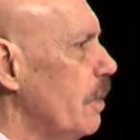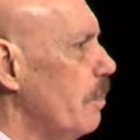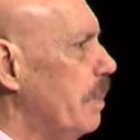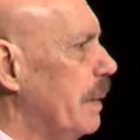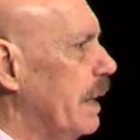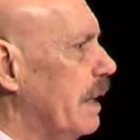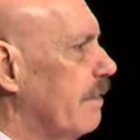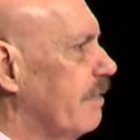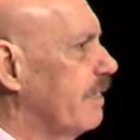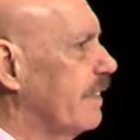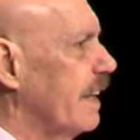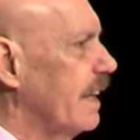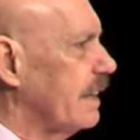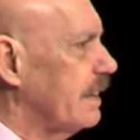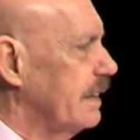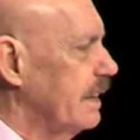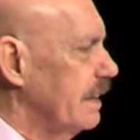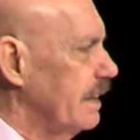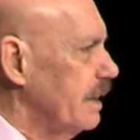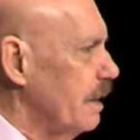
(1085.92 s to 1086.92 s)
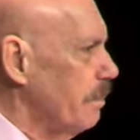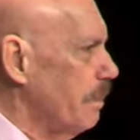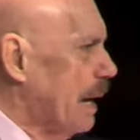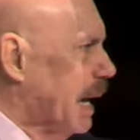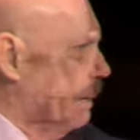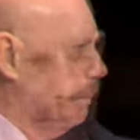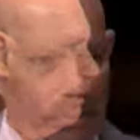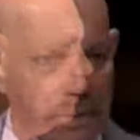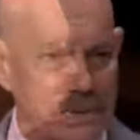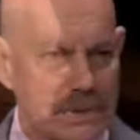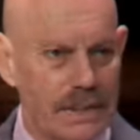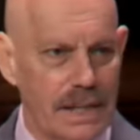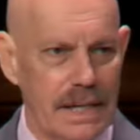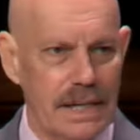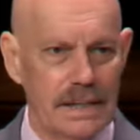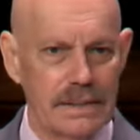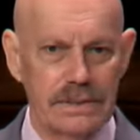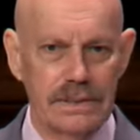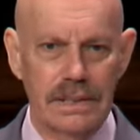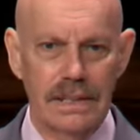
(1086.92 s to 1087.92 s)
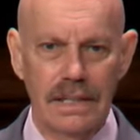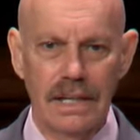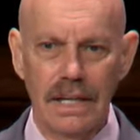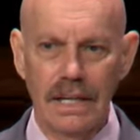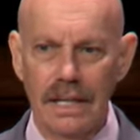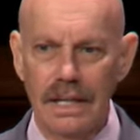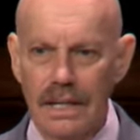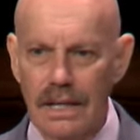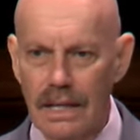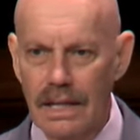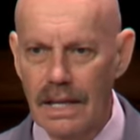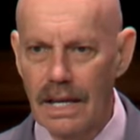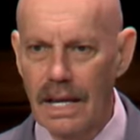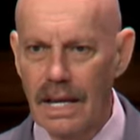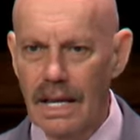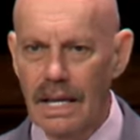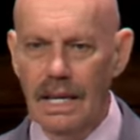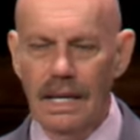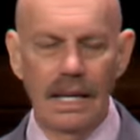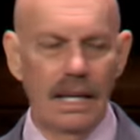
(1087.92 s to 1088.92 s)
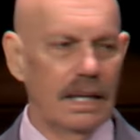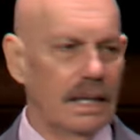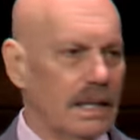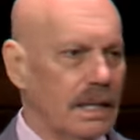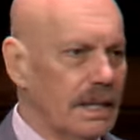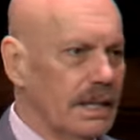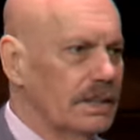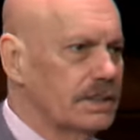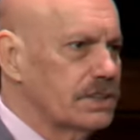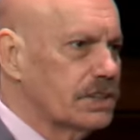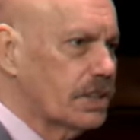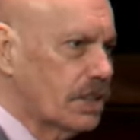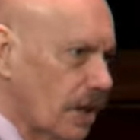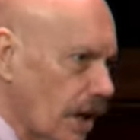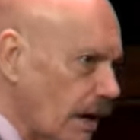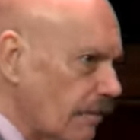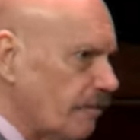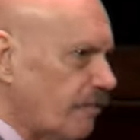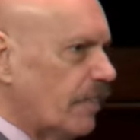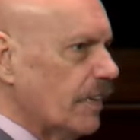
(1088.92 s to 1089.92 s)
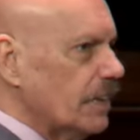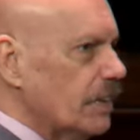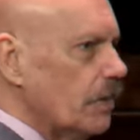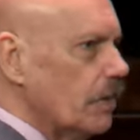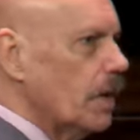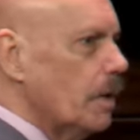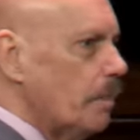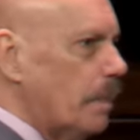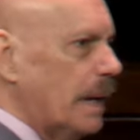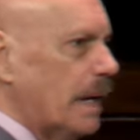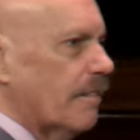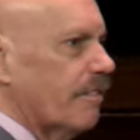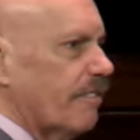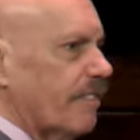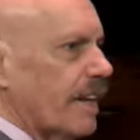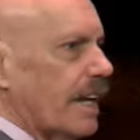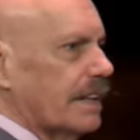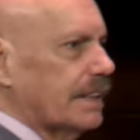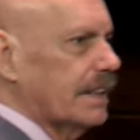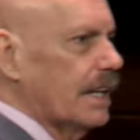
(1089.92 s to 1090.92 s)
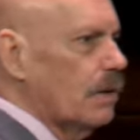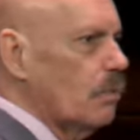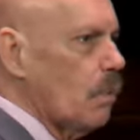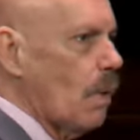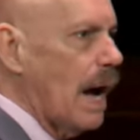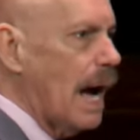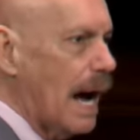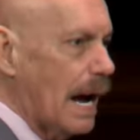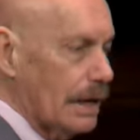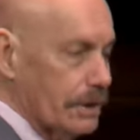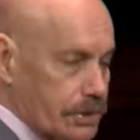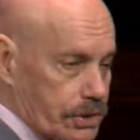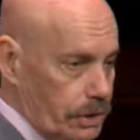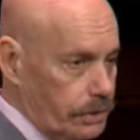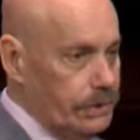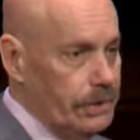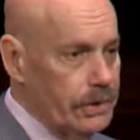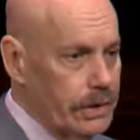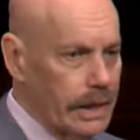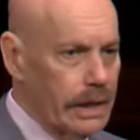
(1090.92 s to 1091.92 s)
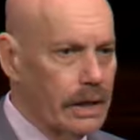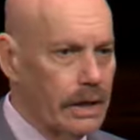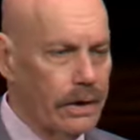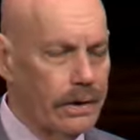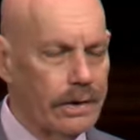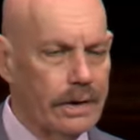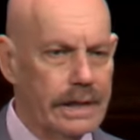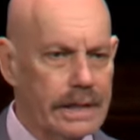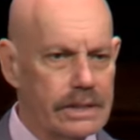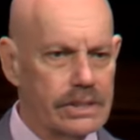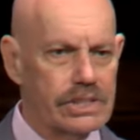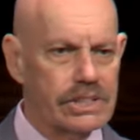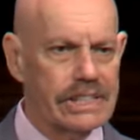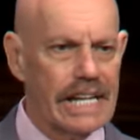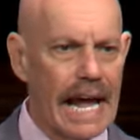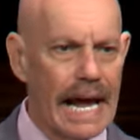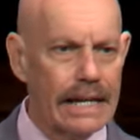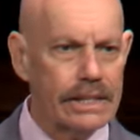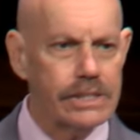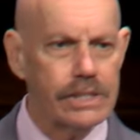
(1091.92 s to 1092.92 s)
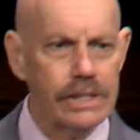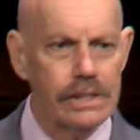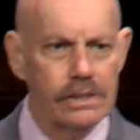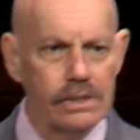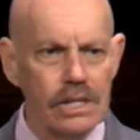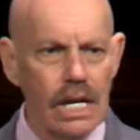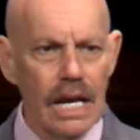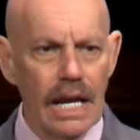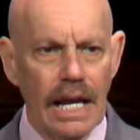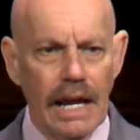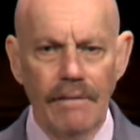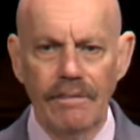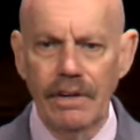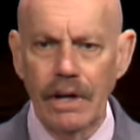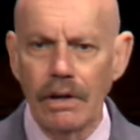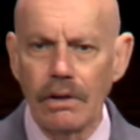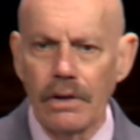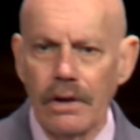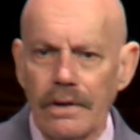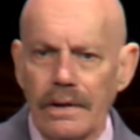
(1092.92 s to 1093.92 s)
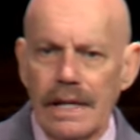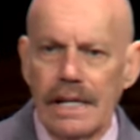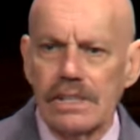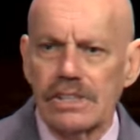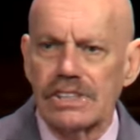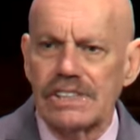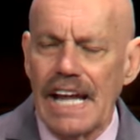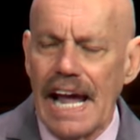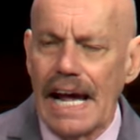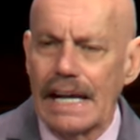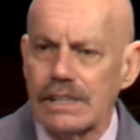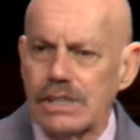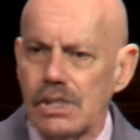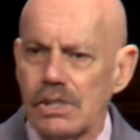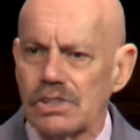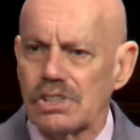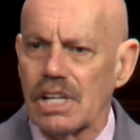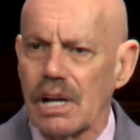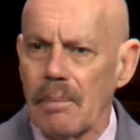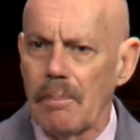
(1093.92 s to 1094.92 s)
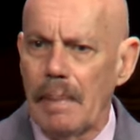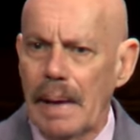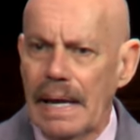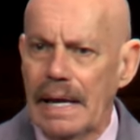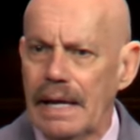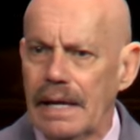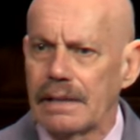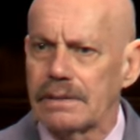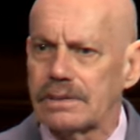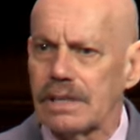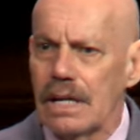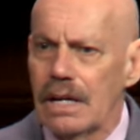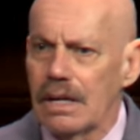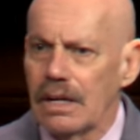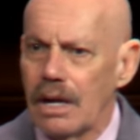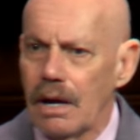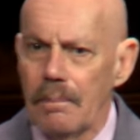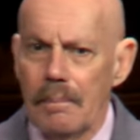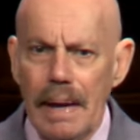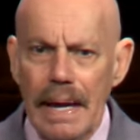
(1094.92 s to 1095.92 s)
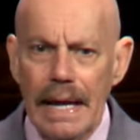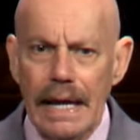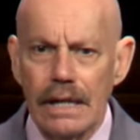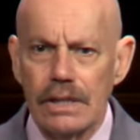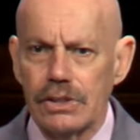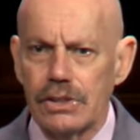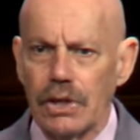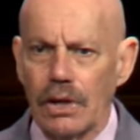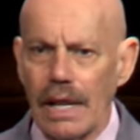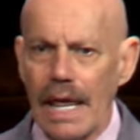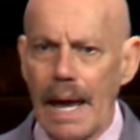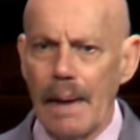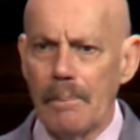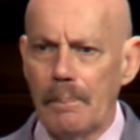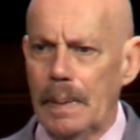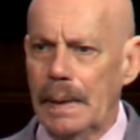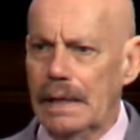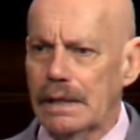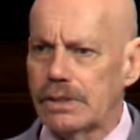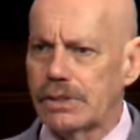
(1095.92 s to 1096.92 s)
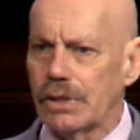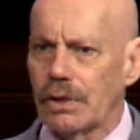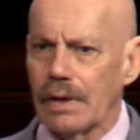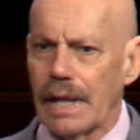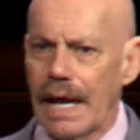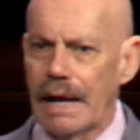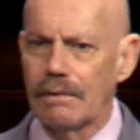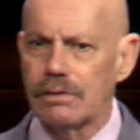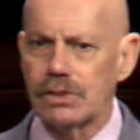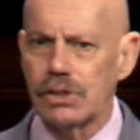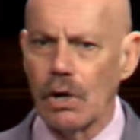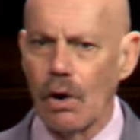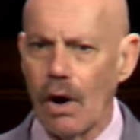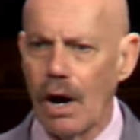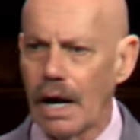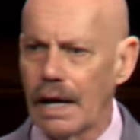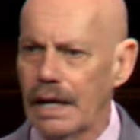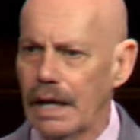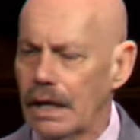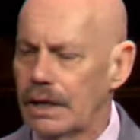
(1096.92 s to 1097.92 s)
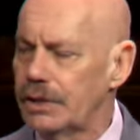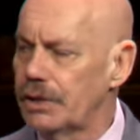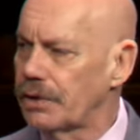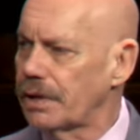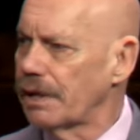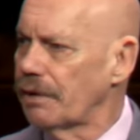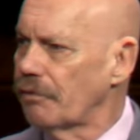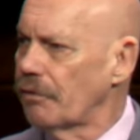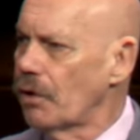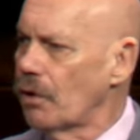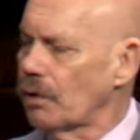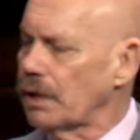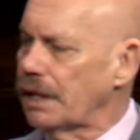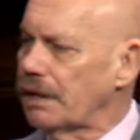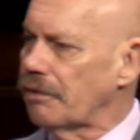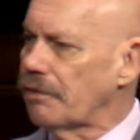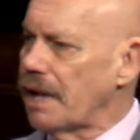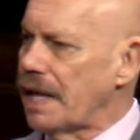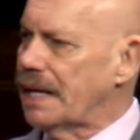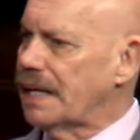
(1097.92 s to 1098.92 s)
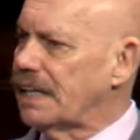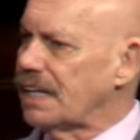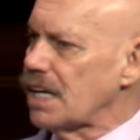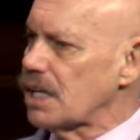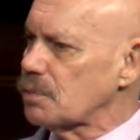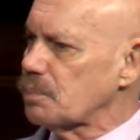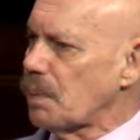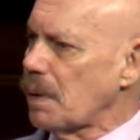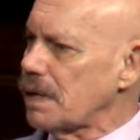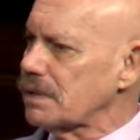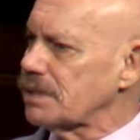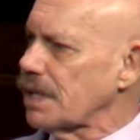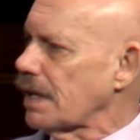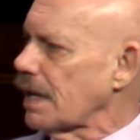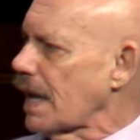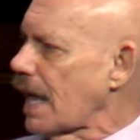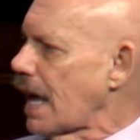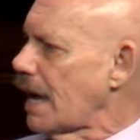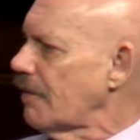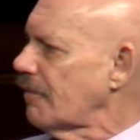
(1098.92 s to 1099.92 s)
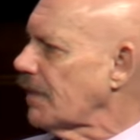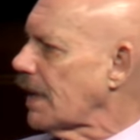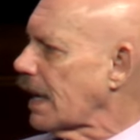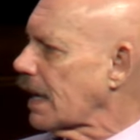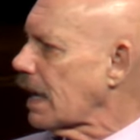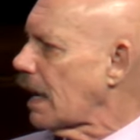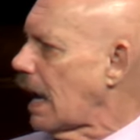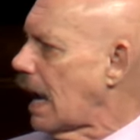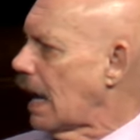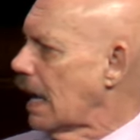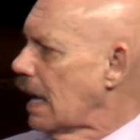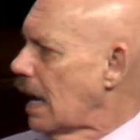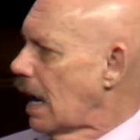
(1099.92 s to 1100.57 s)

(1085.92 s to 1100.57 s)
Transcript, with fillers: to be afflicted, the Bible says. It's good for you to be afflicted. Why? So you can learn his statutes. If you learn his statutes and obey his commands, you'll have peace, you'll have joy. You can rule and reign in this present life like a,